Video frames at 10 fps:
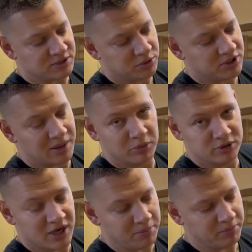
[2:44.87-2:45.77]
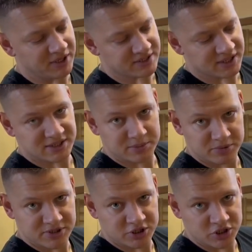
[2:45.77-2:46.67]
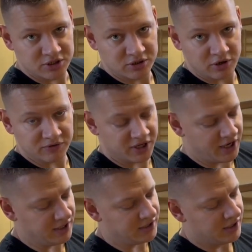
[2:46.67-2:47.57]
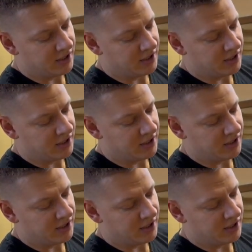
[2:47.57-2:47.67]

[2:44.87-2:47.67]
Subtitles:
with the thumb on top because that's the position of the hand.